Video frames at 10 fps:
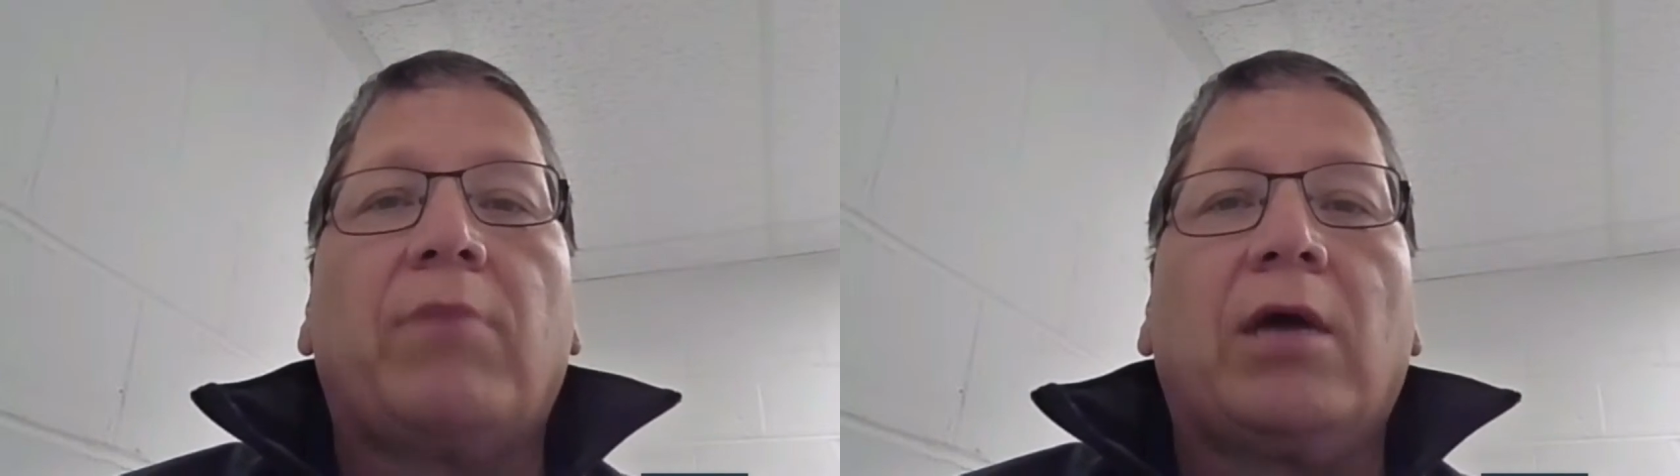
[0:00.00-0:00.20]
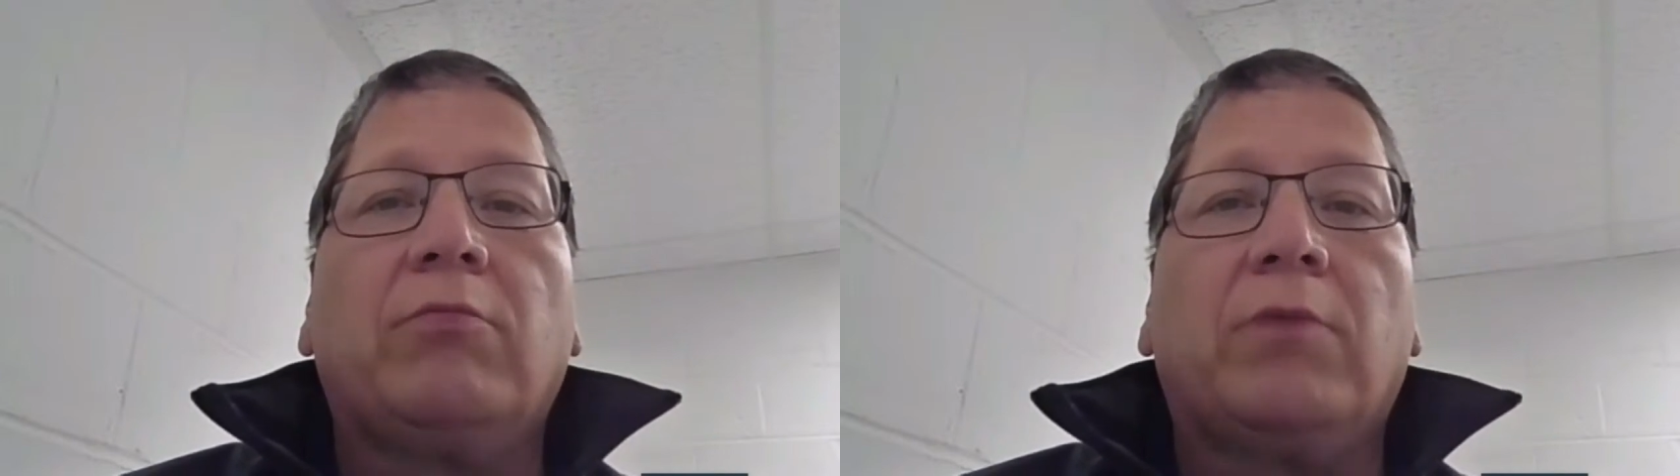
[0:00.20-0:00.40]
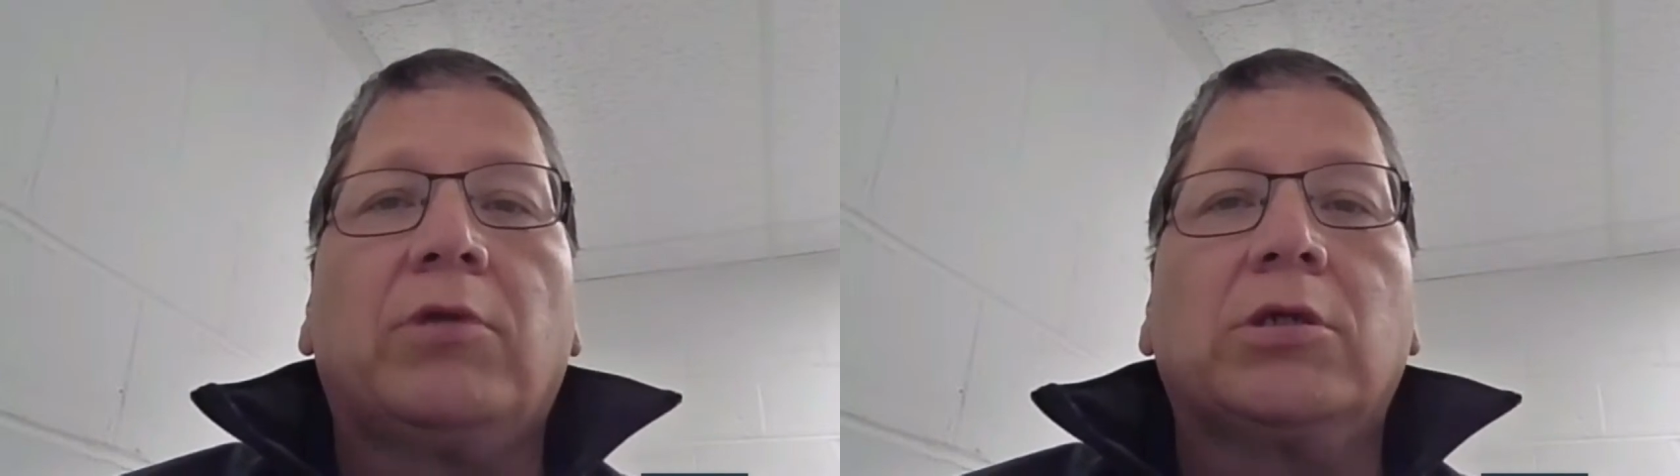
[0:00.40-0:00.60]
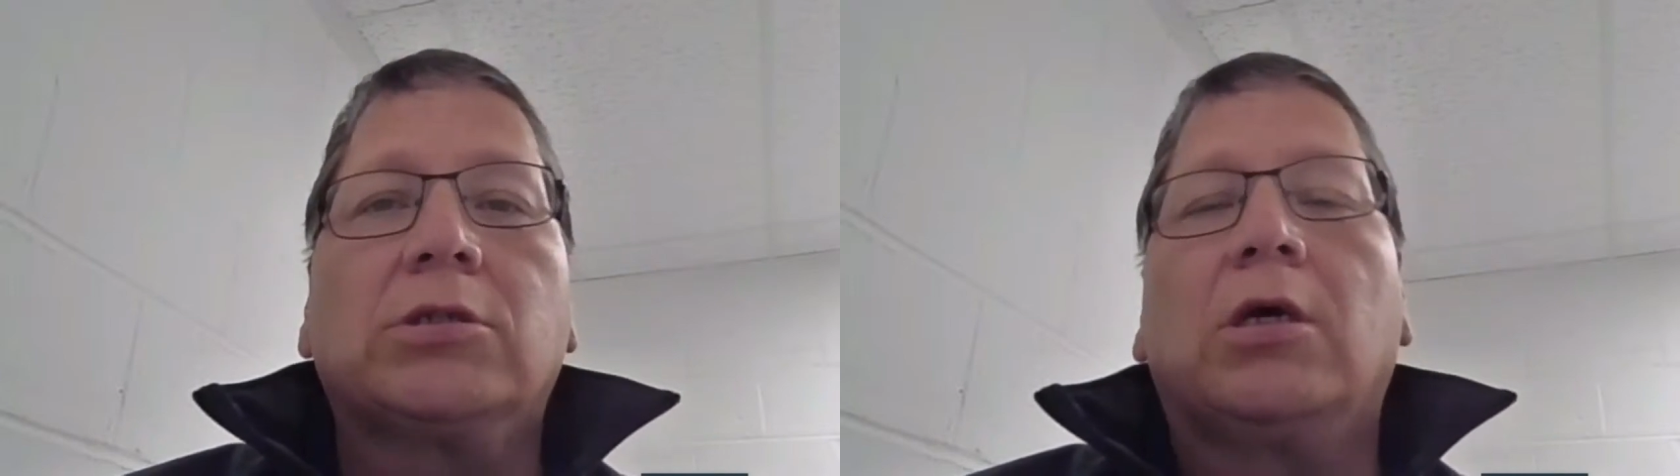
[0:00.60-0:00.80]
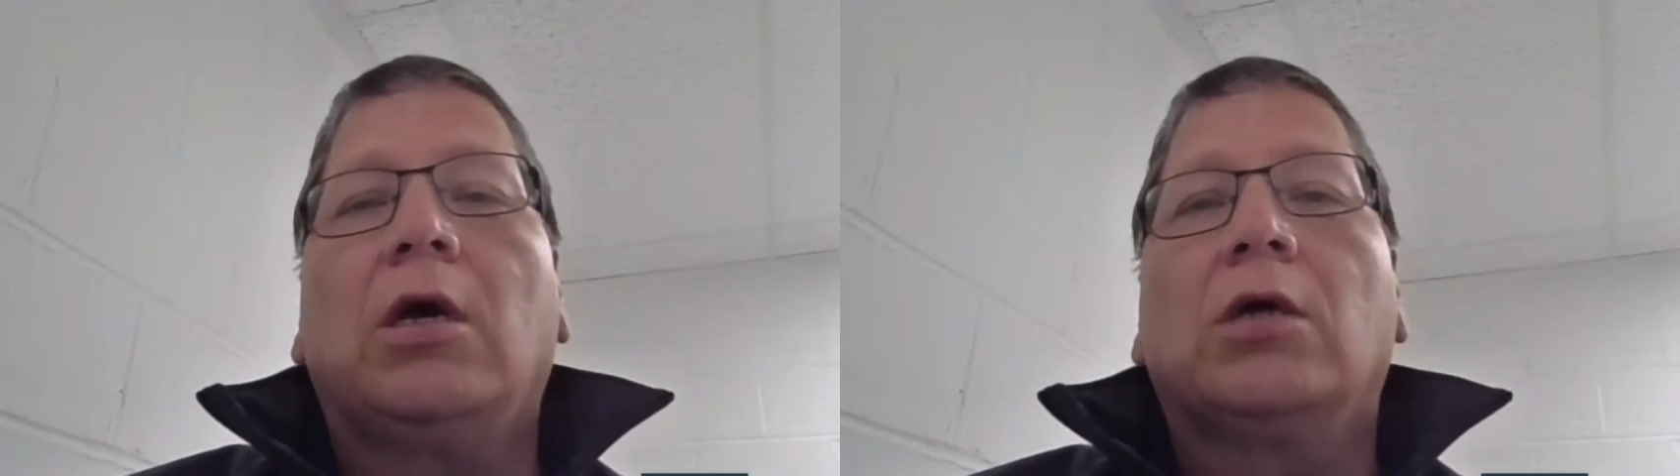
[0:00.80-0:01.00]
band
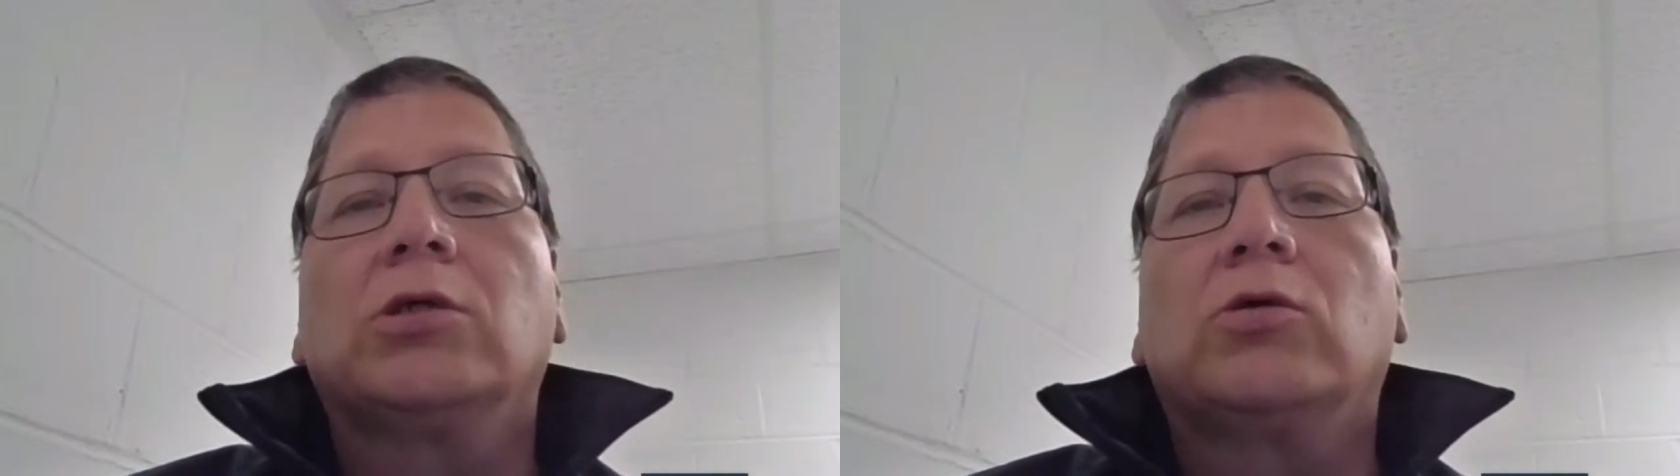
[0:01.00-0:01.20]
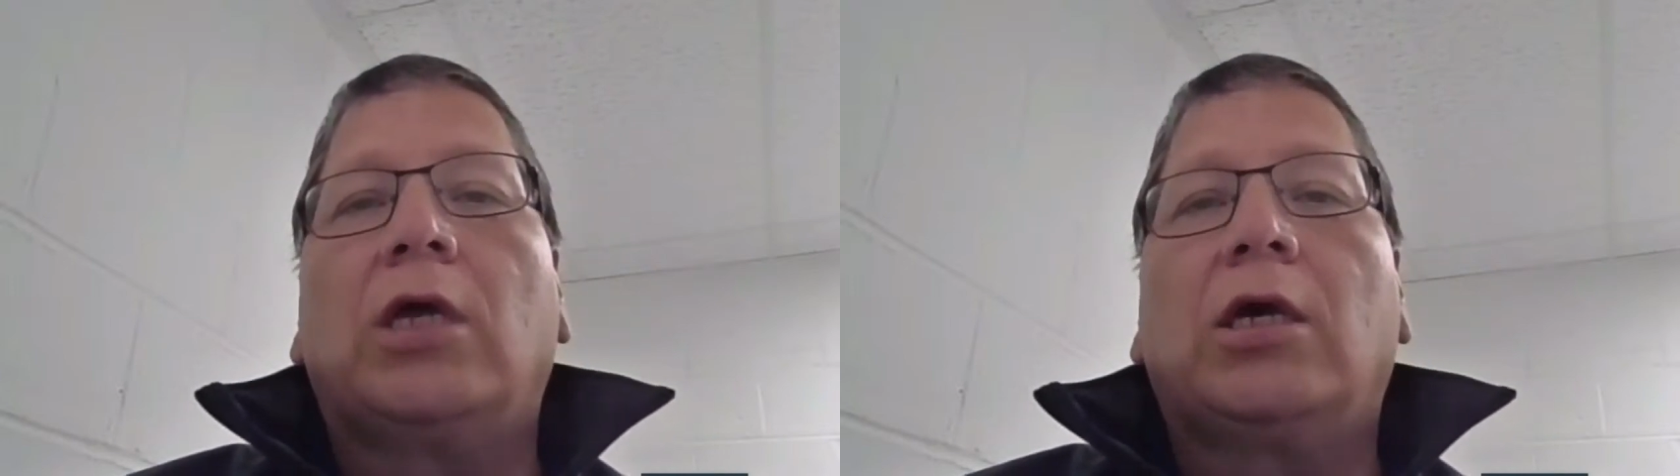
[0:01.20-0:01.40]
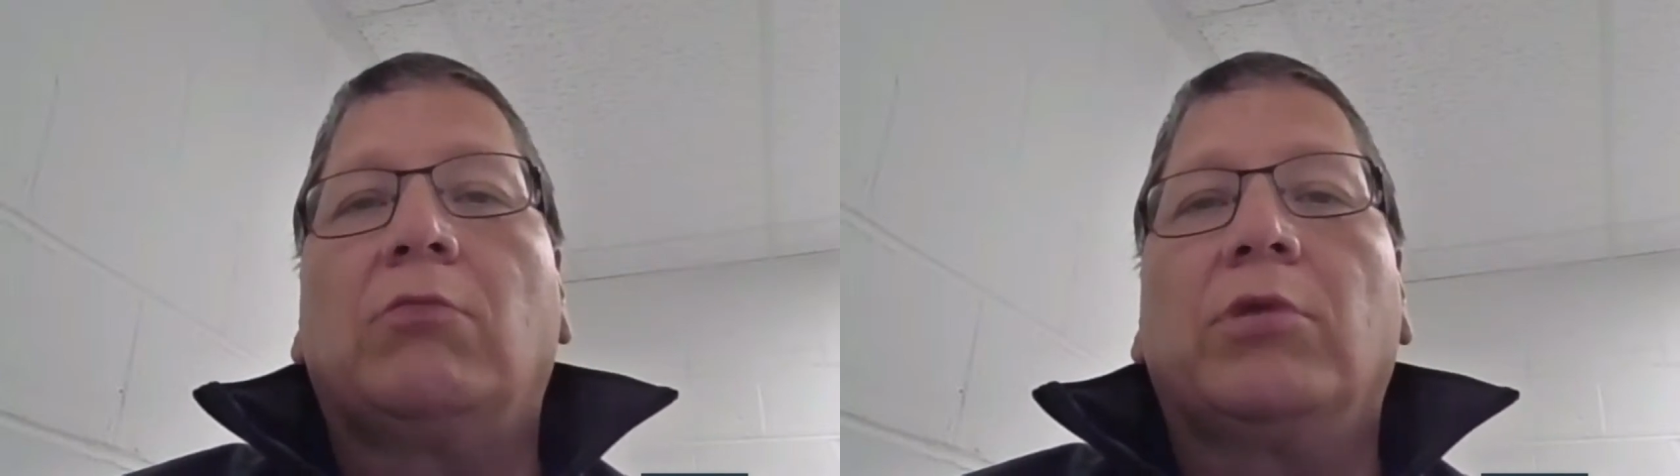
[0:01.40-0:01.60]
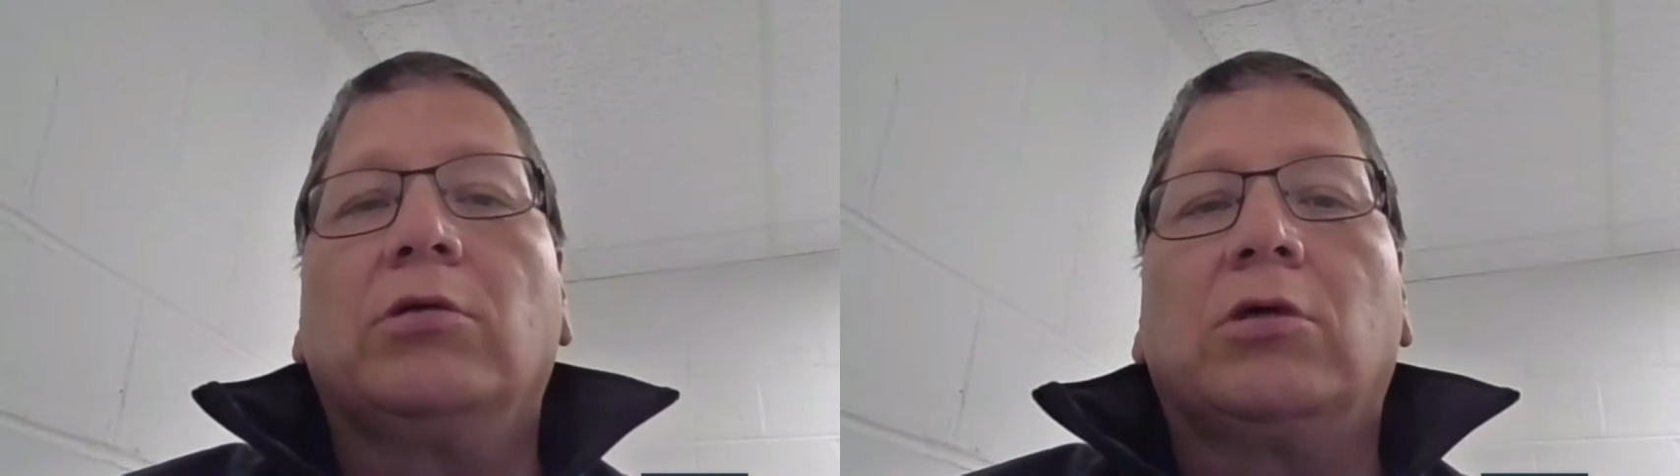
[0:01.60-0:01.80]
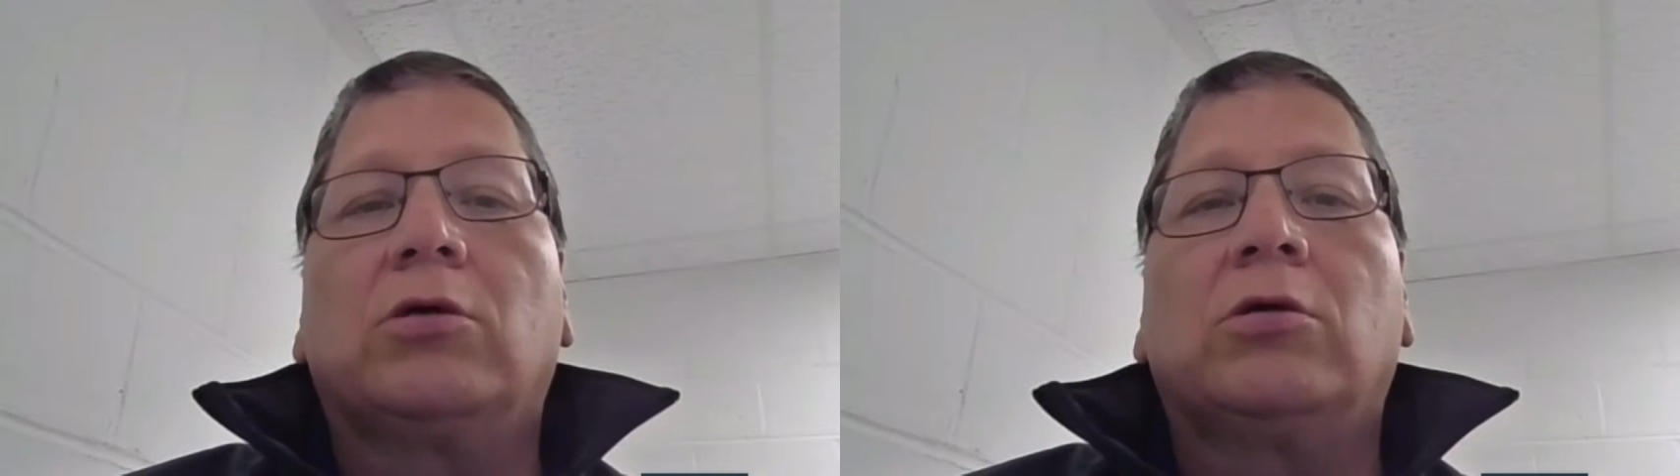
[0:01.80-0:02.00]
members so they can build